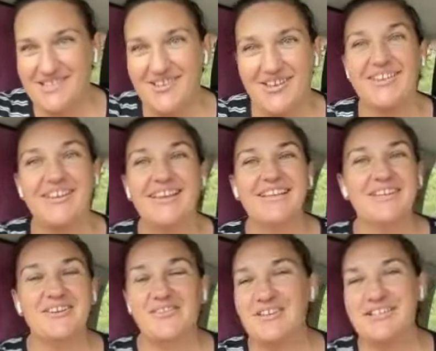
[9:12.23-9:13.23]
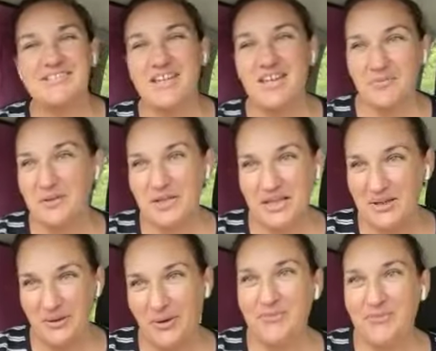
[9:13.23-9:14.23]
So, there's definitely
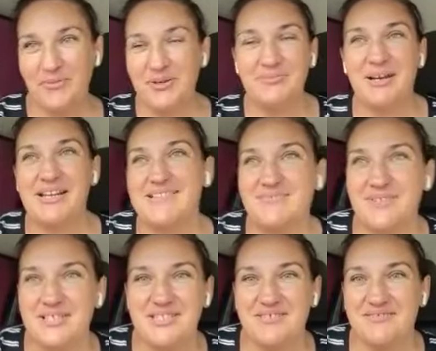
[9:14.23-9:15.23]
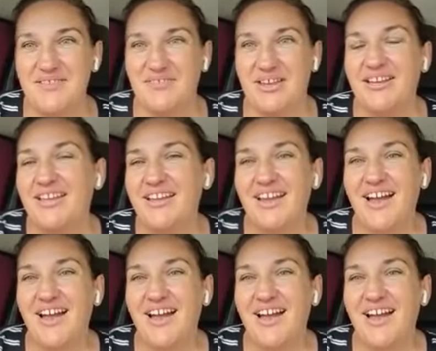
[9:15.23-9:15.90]
no food waste whatsoever